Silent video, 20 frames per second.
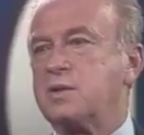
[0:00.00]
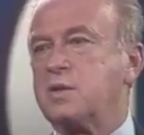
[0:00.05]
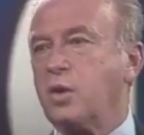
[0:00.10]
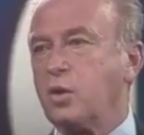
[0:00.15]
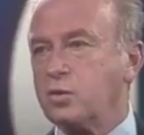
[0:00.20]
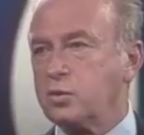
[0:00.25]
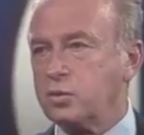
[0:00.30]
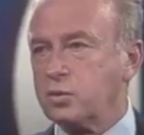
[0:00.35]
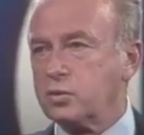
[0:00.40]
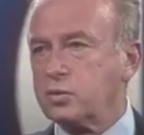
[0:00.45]

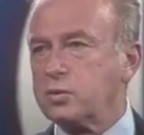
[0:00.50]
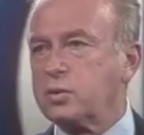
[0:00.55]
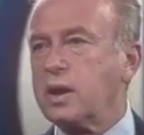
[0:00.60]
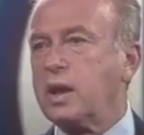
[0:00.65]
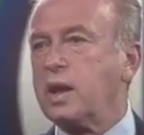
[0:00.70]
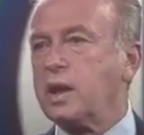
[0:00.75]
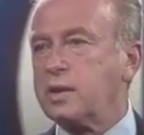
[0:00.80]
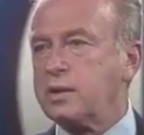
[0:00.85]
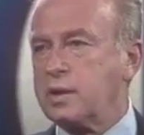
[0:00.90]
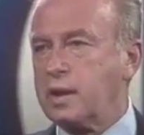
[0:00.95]
Oh,
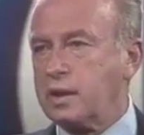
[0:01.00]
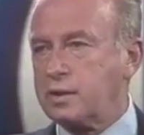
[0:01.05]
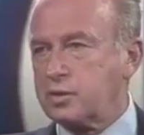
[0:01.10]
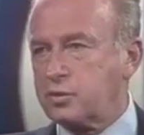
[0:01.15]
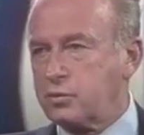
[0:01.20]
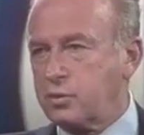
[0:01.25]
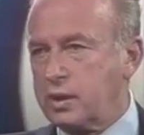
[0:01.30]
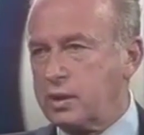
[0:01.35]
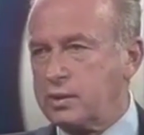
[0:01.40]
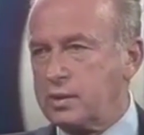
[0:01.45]
basically
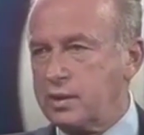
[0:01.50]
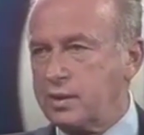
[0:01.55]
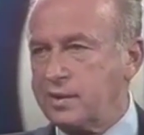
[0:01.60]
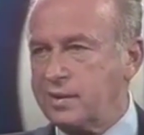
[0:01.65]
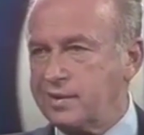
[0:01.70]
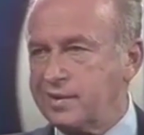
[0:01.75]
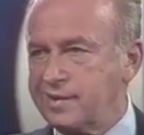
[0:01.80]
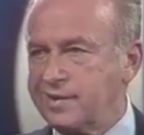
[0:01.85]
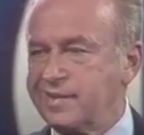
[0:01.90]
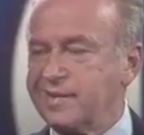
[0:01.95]
differently,
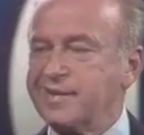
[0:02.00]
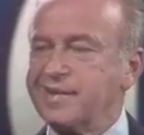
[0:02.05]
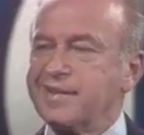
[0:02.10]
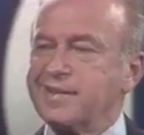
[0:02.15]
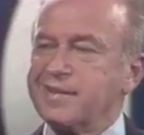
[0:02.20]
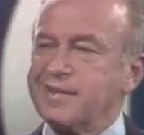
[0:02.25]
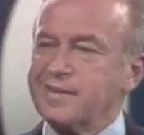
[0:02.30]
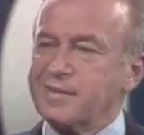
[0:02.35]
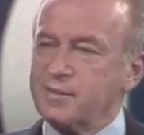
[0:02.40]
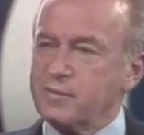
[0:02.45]

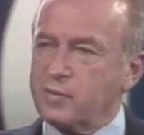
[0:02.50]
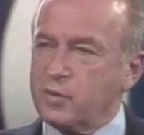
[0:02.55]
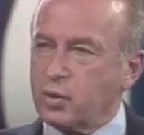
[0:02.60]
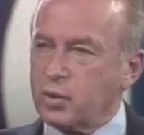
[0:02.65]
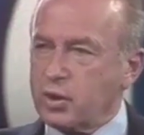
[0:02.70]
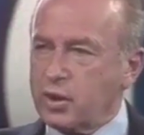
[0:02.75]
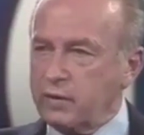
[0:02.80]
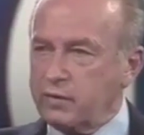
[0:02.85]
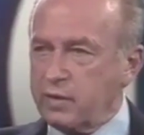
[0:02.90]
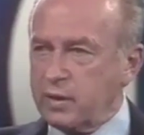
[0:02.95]
because they
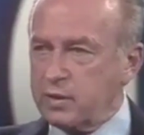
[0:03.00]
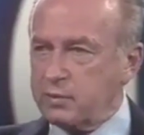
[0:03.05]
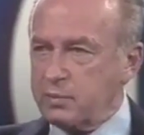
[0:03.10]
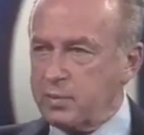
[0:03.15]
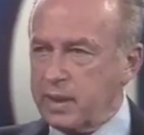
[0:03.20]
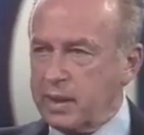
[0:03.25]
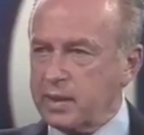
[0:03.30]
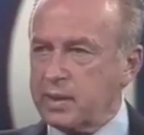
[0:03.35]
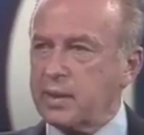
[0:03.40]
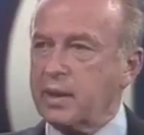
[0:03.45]

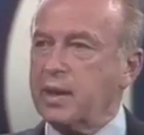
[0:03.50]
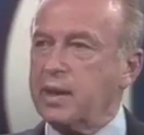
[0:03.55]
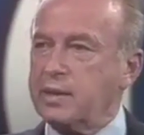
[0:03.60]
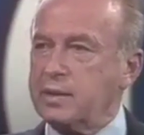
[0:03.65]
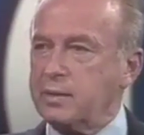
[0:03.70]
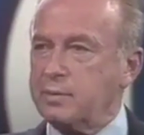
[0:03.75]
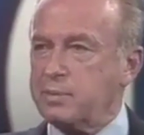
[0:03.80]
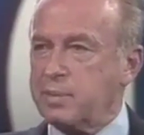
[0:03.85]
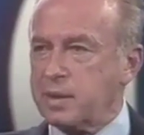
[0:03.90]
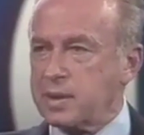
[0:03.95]
are
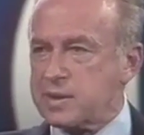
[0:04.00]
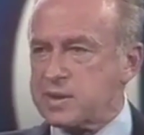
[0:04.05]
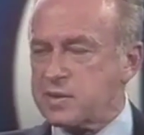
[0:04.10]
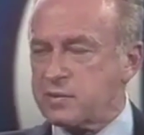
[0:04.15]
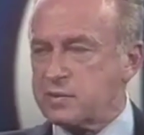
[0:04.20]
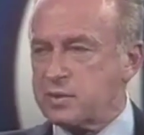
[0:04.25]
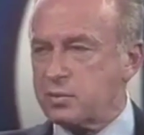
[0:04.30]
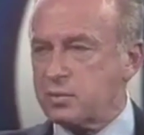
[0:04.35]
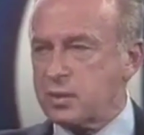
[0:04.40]
not ready